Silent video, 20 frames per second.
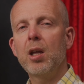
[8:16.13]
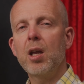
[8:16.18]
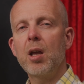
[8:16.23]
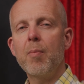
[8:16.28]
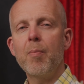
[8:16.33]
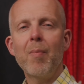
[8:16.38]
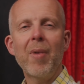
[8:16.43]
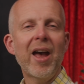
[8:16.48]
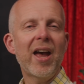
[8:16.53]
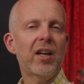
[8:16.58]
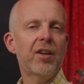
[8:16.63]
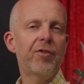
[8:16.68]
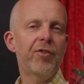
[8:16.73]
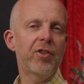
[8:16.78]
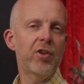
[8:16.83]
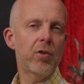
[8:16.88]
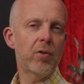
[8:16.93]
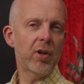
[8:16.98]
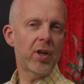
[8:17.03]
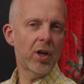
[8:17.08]
Mad
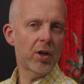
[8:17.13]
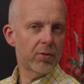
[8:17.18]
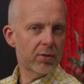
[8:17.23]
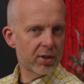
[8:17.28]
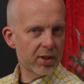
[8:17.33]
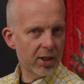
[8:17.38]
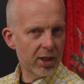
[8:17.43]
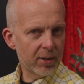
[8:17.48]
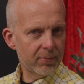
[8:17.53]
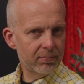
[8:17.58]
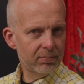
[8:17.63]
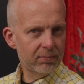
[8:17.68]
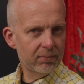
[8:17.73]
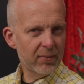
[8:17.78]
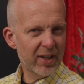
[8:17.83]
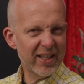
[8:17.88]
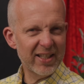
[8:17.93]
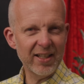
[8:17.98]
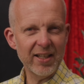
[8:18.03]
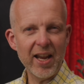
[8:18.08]
Furiosa
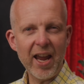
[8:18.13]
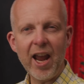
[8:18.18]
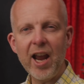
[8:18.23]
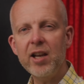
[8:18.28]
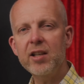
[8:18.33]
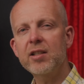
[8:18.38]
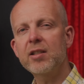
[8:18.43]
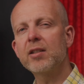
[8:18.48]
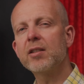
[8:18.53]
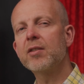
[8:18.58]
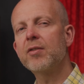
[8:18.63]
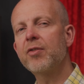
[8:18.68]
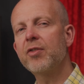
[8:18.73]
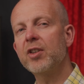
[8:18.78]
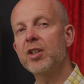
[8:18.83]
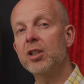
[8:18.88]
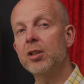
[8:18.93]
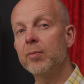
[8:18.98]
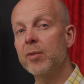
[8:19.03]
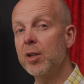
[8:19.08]
is an excellent
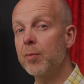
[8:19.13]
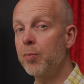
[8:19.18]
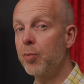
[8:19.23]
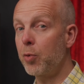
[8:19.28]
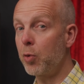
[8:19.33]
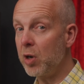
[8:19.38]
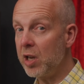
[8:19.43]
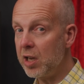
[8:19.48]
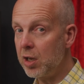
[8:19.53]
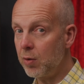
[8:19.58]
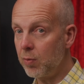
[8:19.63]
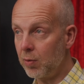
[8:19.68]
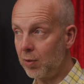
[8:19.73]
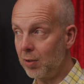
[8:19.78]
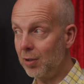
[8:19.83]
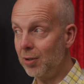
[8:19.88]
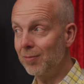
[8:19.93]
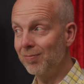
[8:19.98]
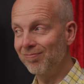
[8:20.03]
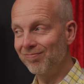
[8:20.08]
film and
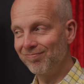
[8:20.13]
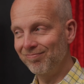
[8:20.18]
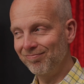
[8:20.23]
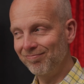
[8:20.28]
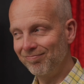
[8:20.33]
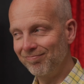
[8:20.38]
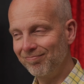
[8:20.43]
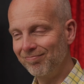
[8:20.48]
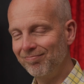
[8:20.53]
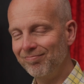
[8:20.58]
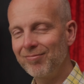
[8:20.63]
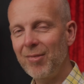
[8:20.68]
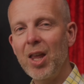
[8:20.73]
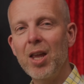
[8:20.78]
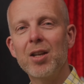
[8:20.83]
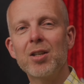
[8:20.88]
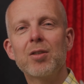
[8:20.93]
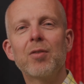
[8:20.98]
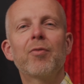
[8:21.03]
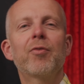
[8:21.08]
prequel
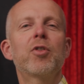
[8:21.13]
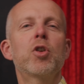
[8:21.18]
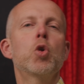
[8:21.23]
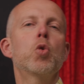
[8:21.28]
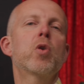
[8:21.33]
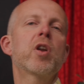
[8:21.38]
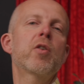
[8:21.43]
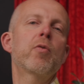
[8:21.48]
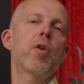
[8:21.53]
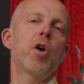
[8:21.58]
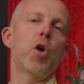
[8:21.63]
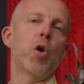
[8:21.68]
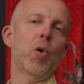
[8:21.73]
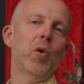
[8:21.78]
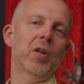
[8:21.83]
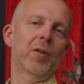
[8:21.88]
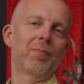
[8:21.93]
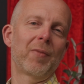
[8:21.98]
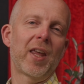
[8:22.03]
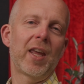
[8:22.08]
to Fury Road.